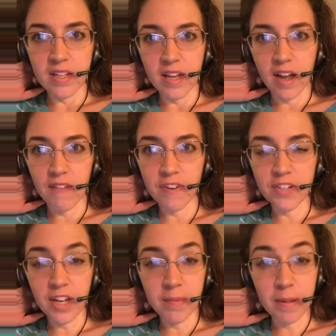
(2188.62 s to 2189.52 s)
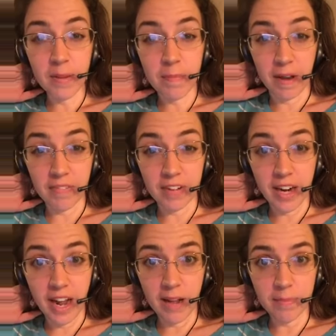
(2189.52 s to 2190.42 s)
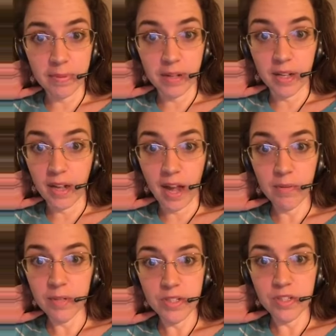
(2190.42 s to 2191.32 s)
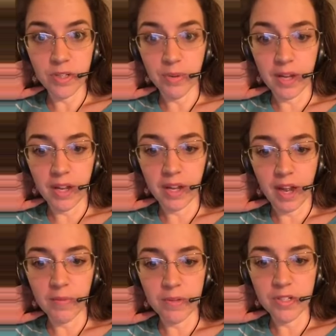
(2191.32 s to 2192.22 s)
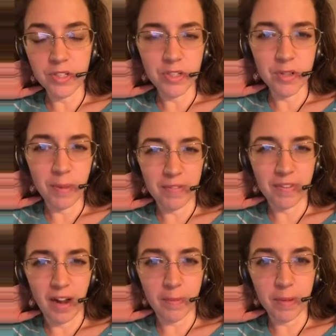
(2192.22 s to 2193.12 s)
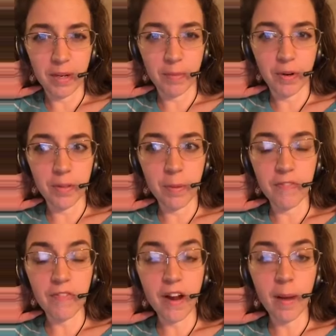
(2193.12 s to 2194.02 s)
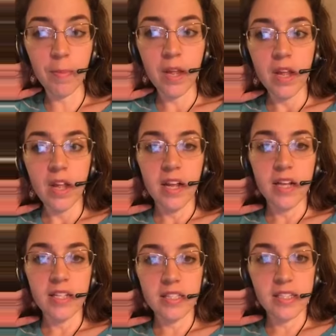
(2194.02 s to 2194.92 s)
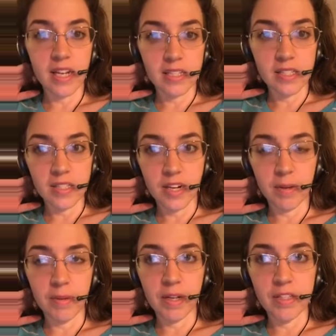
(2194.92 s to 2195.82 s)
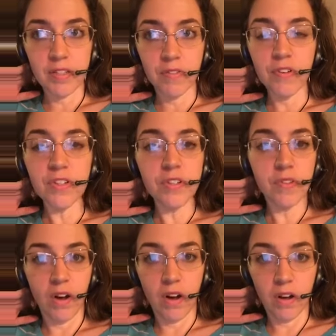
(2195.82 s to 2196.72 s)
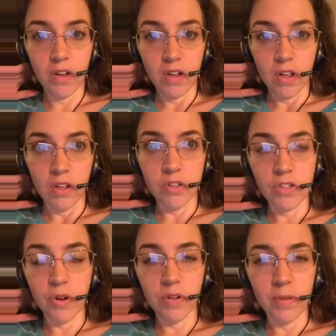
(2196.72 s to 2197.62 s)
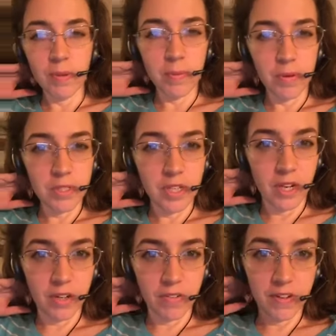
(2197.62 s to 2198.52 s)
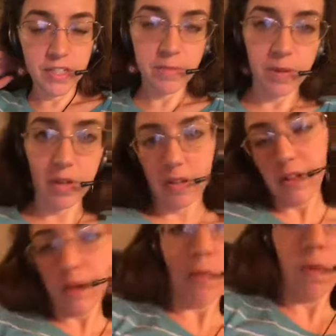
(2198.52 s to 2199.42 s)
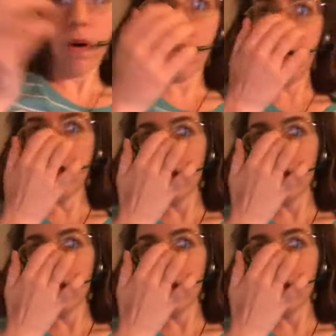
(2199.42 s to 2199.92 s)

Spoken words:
If you're talking about the Buffer app, I wouldn't do it. I wouldn't do the Buffer app anymore. The Buffer app isn't necessary because, first of all, you should only be posting on your Facebook wall